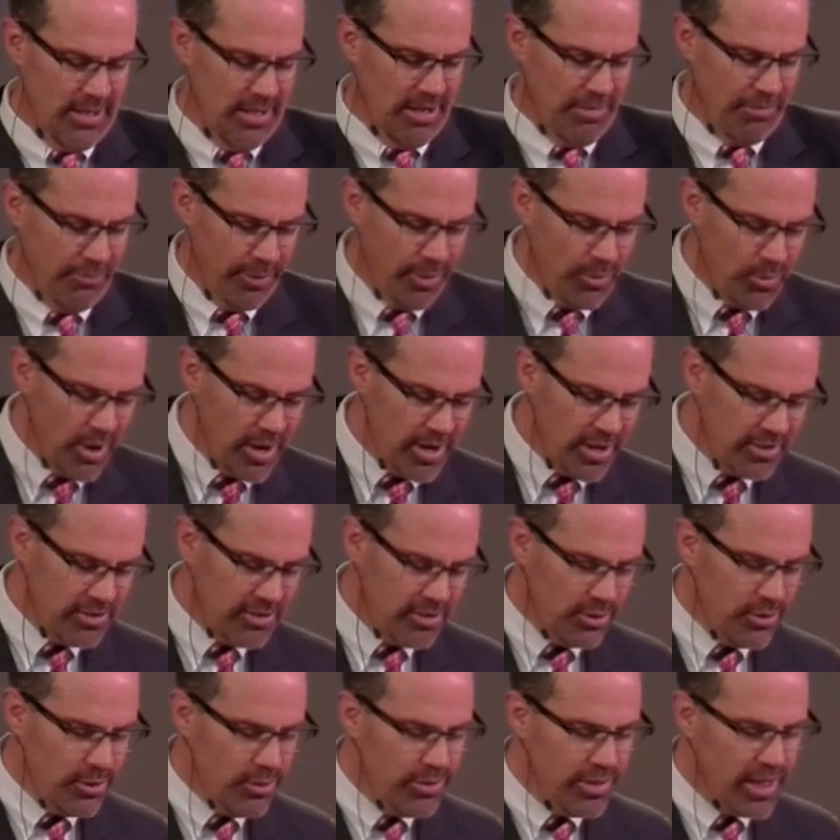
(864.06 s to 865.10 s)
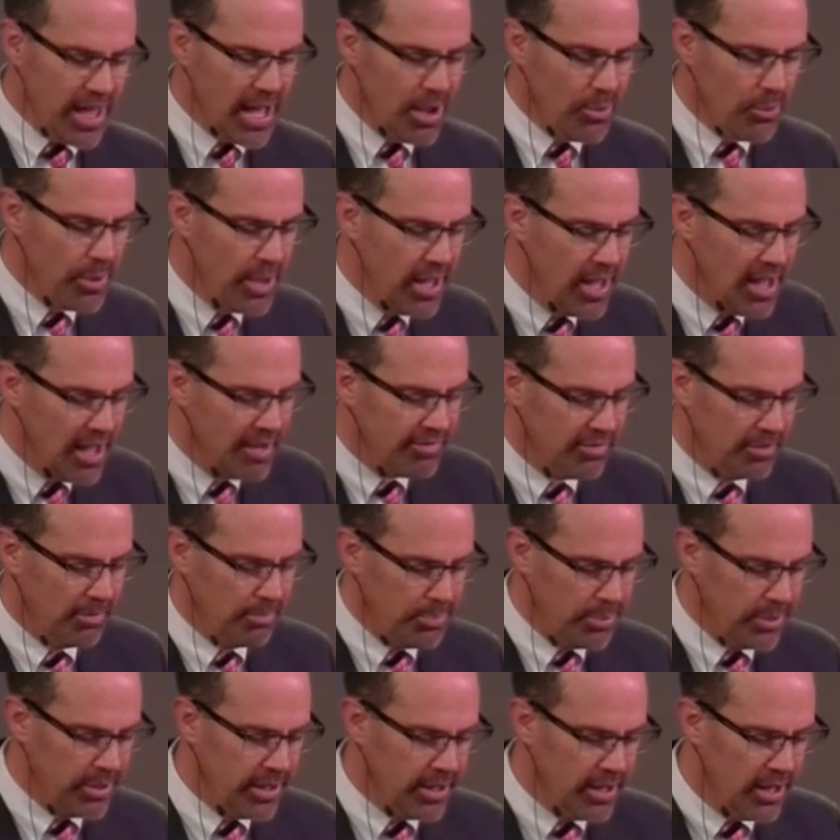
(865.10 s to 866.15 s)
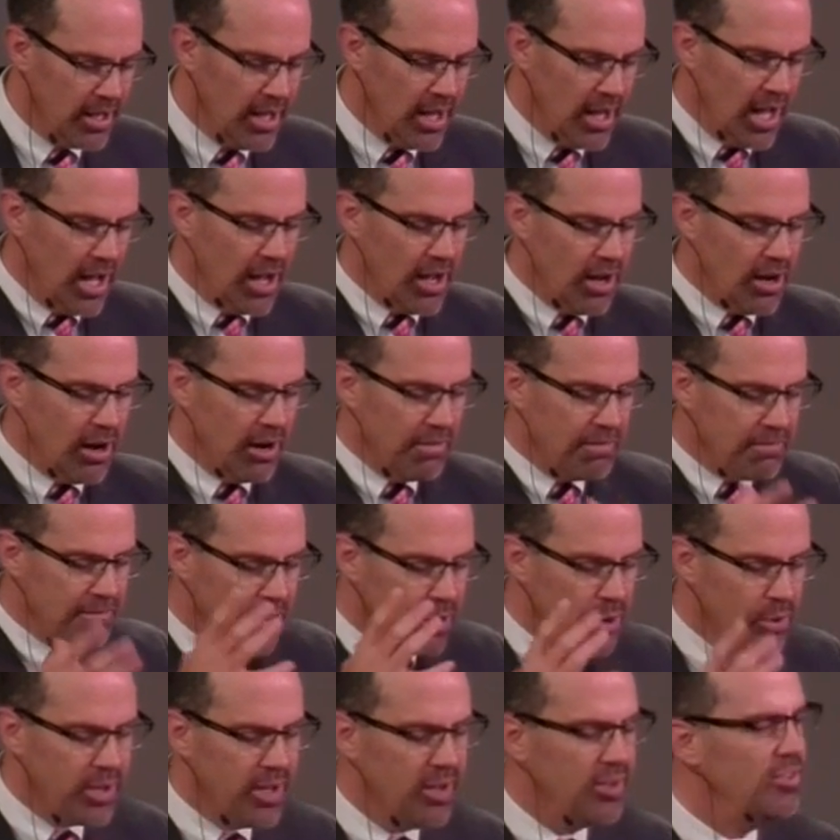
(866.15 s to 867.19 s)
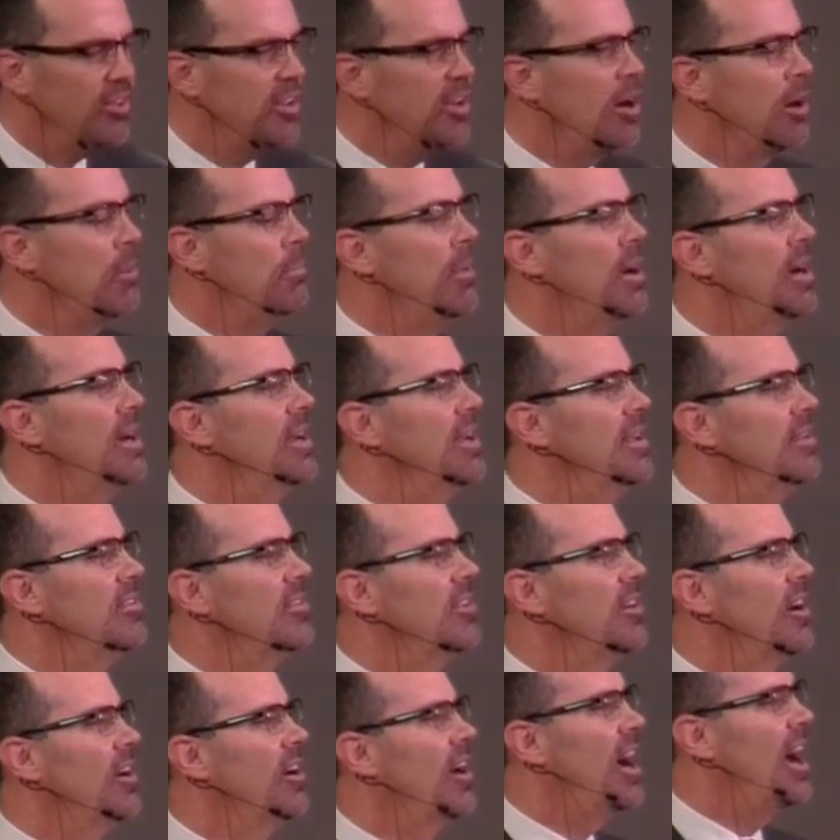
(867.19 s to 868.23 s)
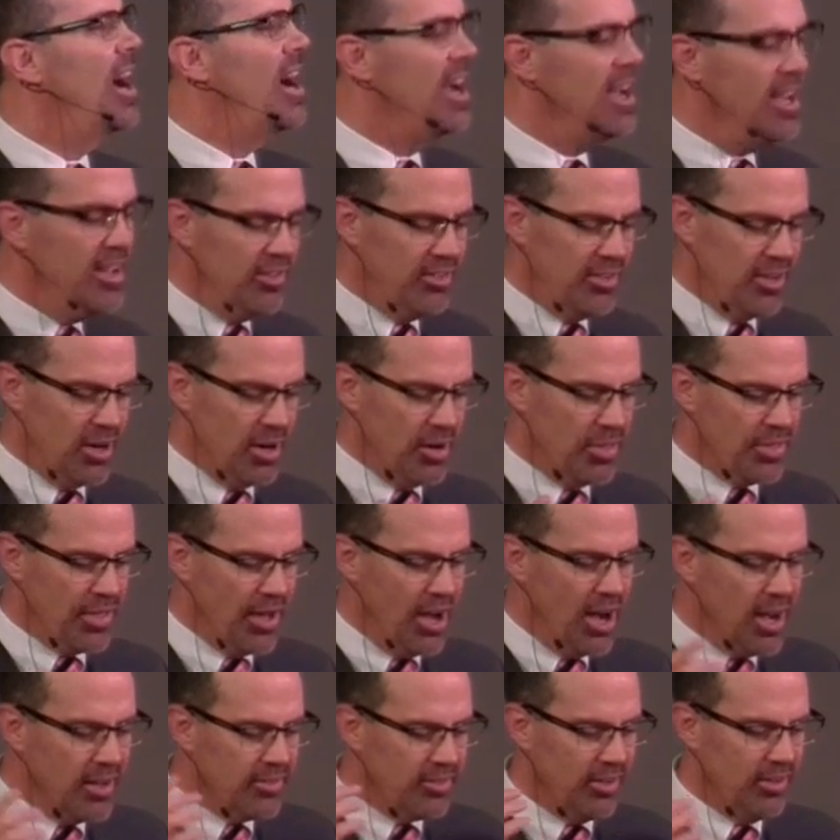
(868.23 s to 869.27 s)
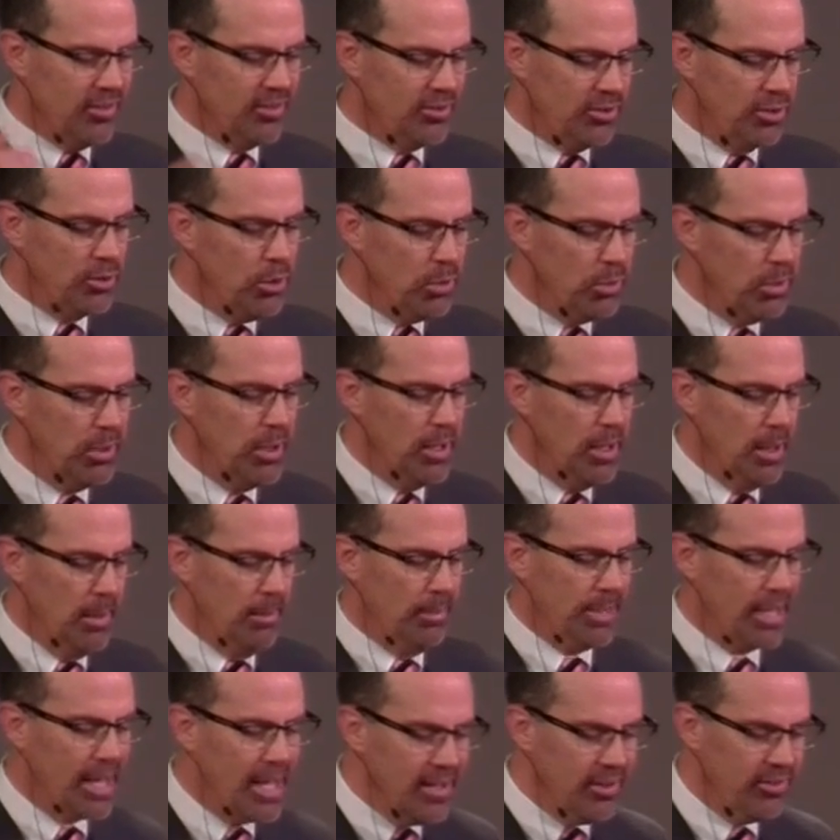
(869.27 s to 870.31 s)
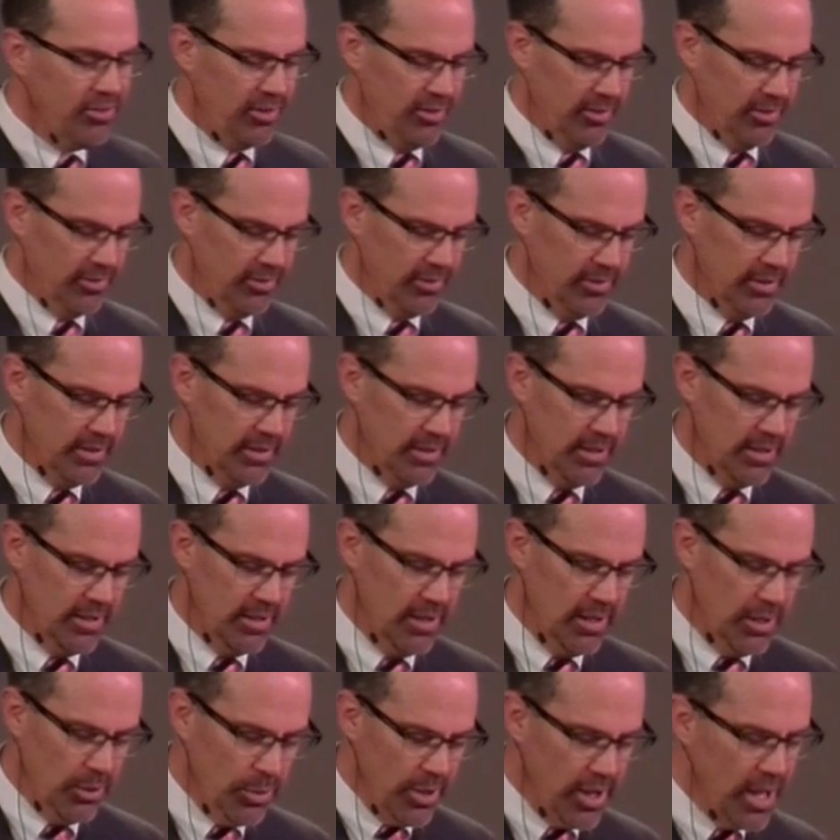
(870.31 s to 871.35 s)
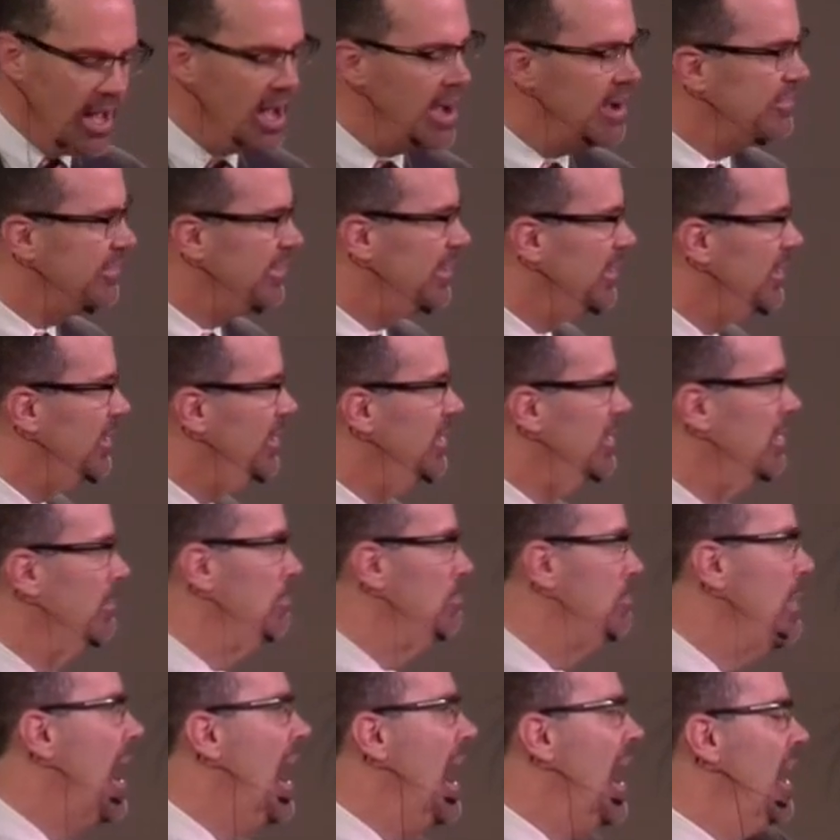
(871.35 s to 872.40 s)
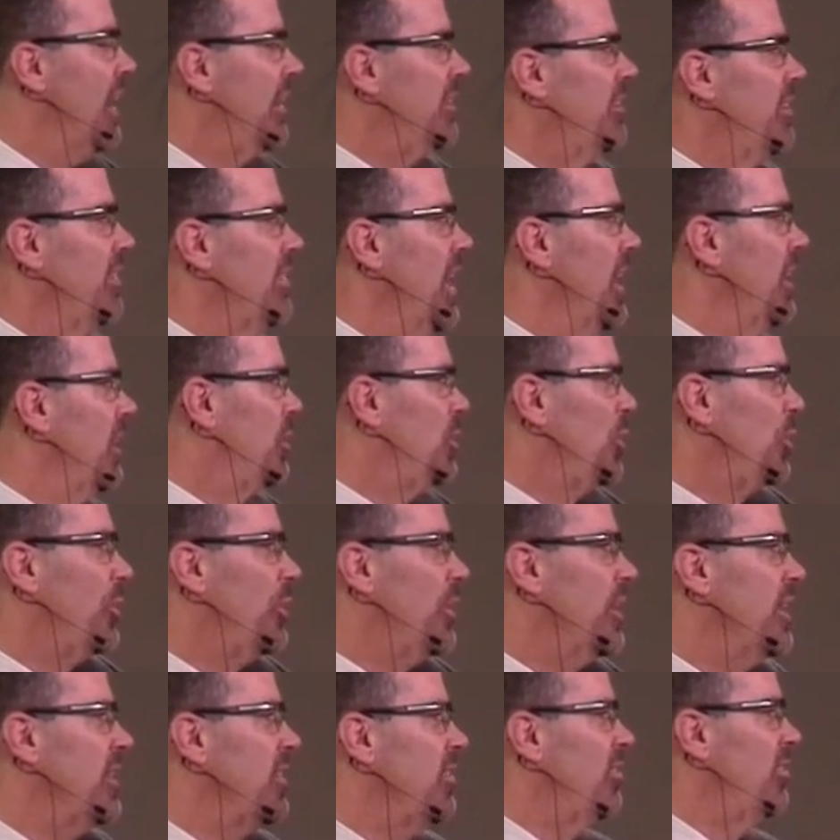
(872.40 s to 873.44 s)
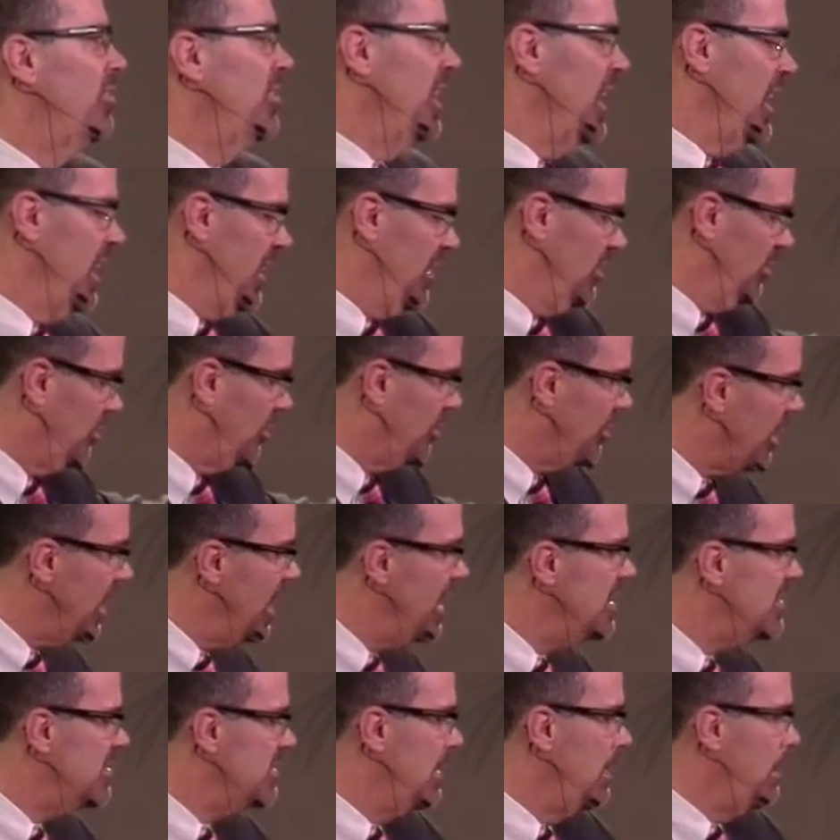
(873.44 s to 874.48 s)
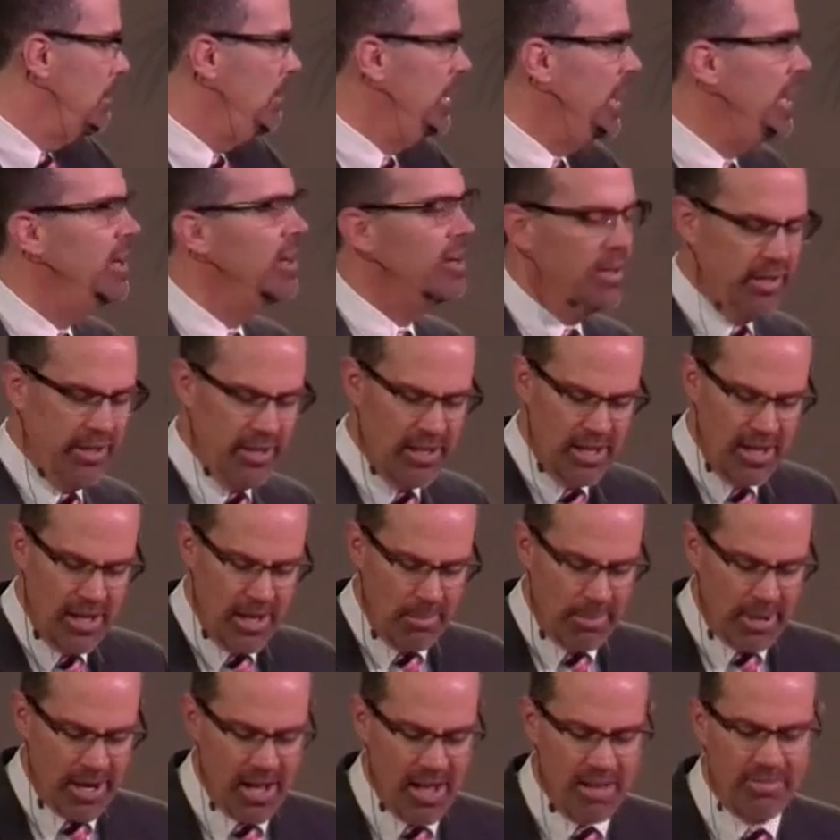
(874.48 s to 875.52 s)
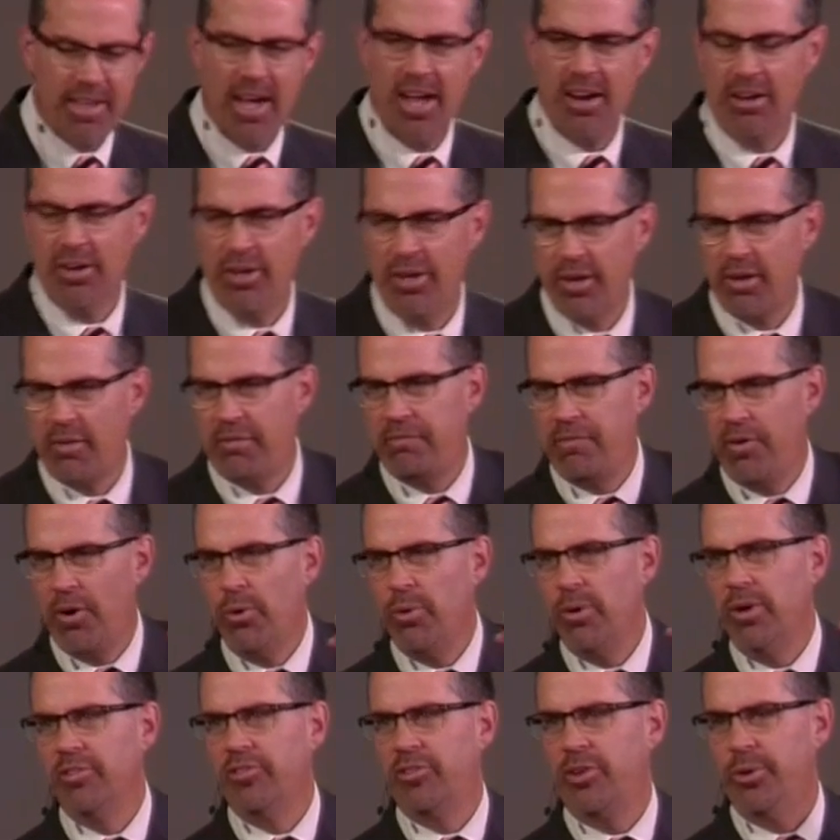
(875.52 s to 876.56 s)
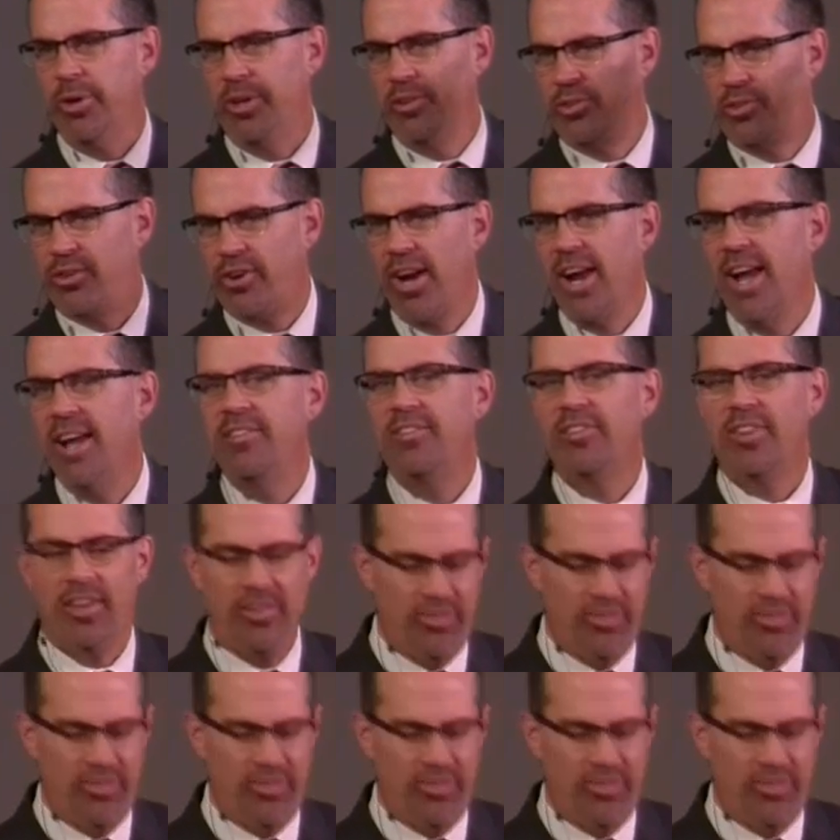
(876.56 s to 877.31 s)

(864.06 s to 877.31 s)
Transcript: And if we want to do that, we have to put uh, our focus and our minds and our eyes and our thoughts in two places. We have to look back to that glorious thing. His grace appeared, but I've got to look forward to His grace